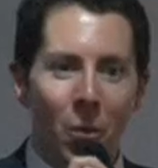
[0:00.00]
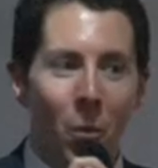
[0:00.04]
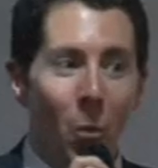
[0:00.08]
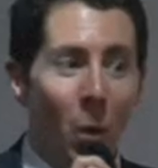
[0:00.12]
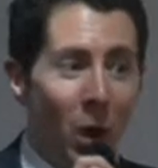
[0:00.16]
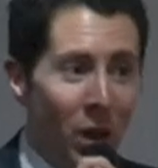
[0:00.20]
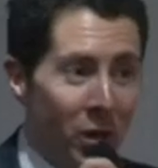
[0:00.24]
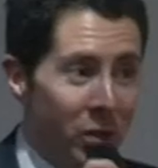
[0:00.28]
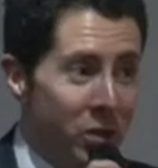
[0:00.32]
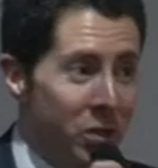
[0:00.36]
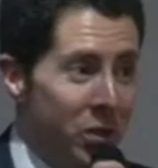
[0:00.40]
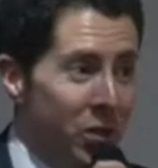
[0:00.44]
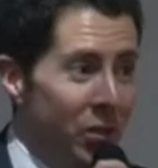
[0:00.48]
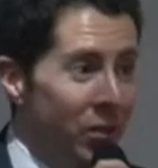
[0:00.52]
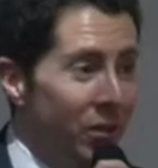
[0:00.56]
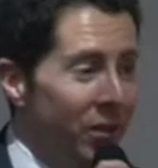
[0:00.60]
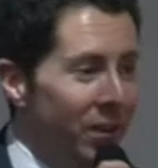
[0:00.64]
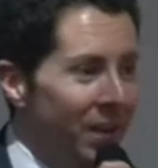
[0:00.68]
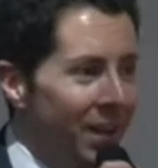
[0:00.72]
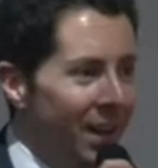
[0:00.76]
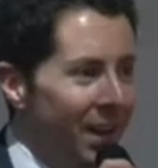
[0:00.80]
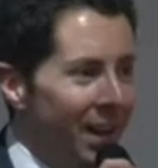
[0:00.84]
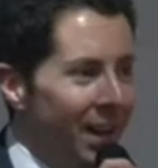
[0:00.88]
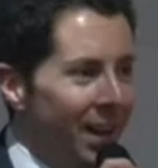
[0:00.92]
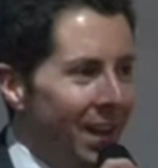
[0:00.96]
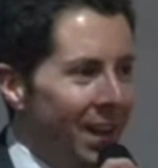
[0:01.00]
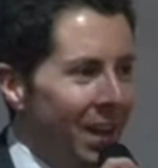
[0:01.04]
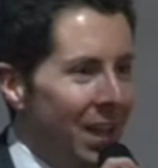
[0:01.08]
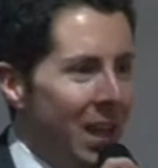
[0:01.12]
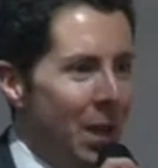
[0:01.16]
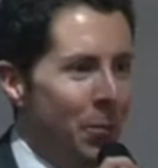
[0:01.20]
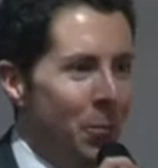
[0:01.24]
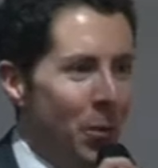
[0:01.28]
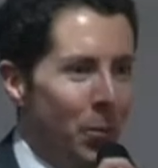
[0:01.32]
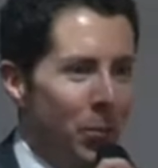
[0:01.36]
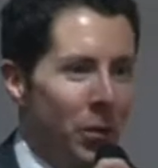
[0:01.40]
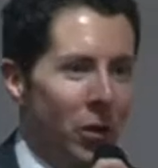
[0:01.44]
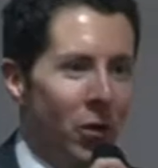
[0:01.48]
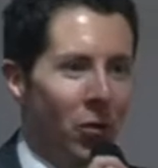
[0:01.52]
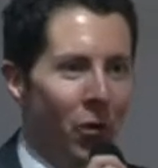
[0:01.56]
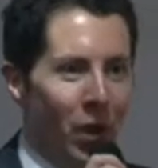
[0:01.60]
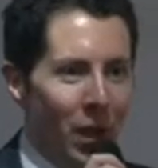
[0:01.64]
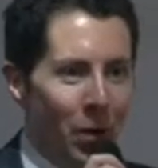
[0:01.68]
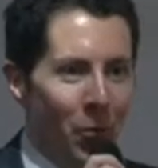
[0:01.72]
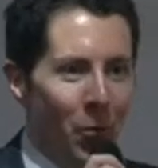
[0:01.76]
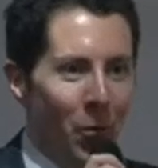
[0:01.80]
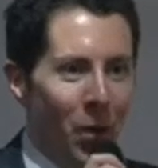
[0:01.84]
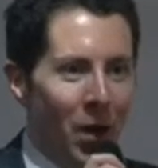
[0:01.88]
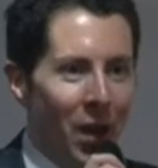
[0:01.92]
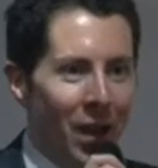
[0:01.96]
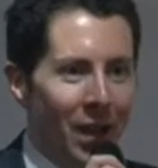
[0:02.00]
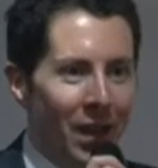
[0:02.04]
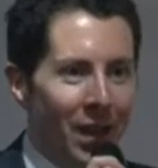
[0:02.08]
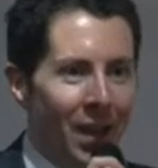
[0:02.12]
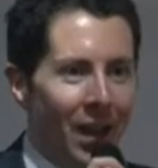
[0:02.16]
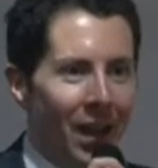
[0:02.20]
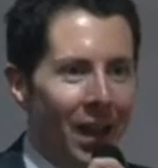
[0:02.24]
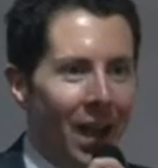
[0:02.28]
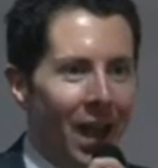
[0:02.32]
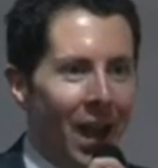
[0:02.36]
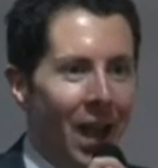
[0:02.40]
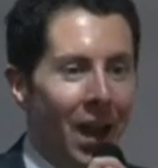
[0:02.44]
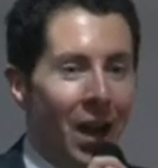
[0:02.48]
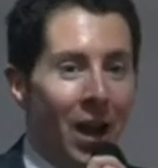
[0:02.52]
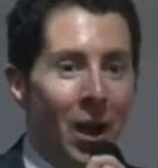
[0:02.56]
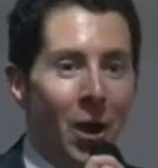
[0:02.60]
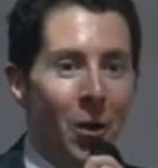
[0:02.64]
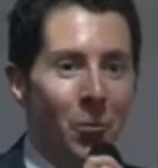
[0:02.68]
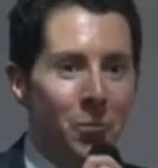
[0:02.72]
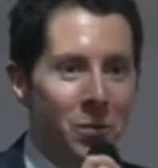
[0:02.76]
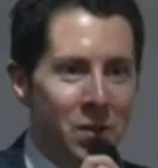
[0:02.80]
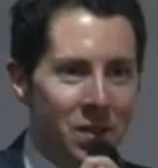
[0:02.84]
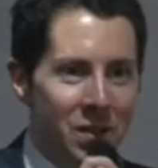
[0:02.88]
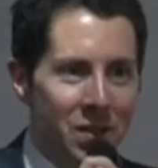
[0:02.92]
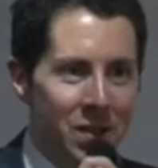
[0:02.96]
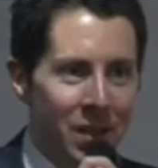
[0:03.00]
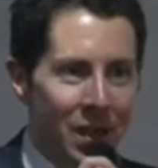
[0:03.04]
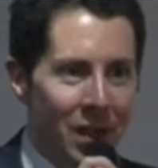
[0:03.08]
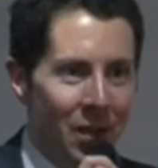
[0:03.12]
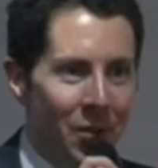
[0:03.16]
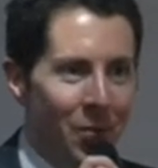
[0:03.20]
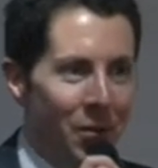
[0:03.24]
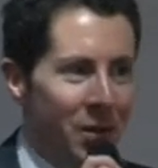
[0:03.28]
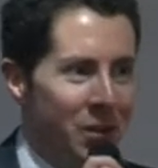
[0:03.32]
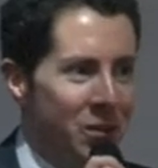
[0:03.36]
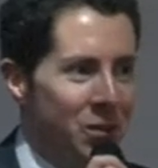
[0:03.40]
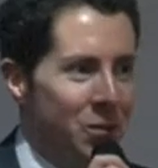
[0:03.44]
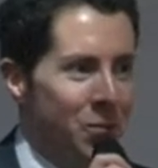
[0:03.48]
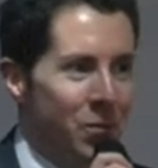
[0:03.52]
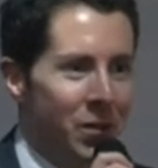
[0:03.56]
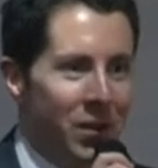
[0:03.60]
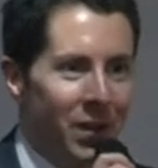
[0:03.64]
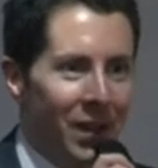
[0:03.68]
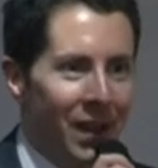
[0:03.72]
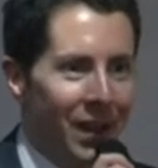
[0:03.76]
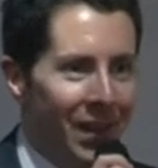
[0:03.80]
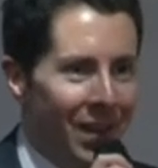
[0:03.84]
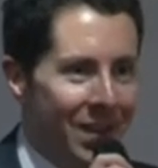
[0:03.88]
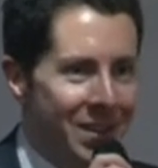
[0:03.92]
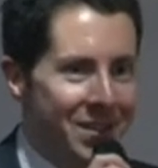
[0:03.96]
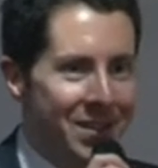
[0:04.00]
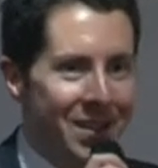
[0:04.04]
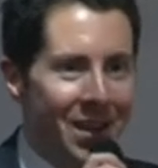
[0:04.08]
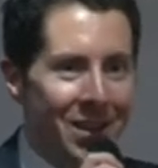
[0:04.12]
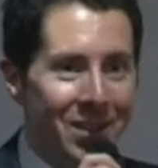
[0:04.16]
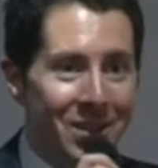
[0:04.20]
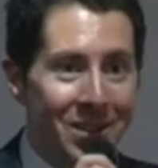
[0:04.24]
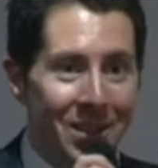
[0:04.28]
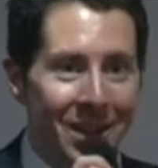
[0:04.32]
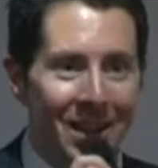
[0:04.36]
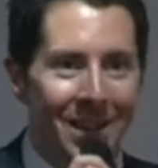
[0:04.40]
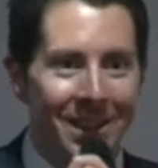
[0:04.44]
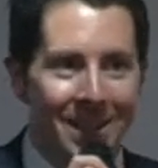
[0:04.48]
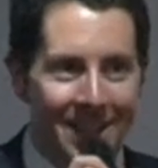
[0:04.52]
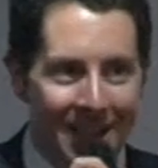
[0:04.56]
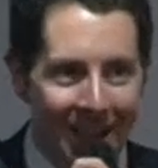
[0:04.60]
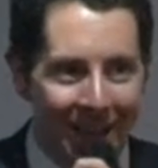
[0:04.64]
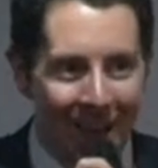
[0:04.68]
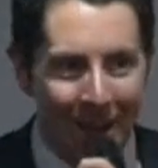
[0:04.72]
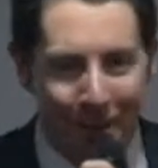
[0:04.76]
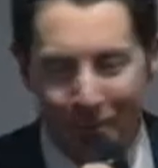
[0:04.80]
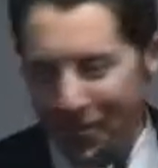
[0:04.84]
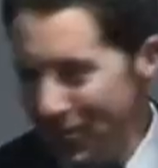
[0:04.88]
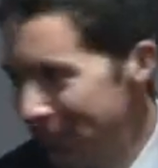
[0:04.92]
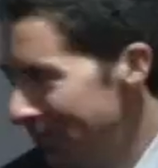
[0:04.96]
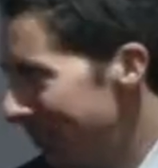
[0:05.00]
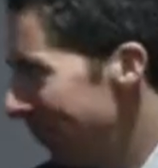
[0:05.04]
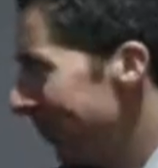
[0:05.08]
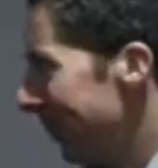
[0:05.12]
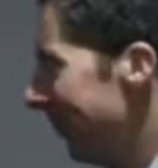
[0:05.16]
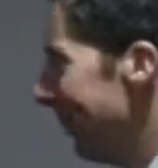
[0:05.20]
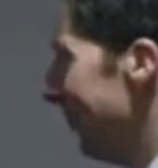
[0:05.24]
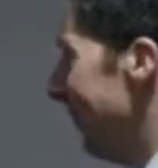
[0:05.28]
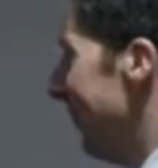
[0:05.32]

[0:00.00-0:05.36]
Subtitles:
Well done. Keep up the great work. I hope to see you at something like this next year. Take care.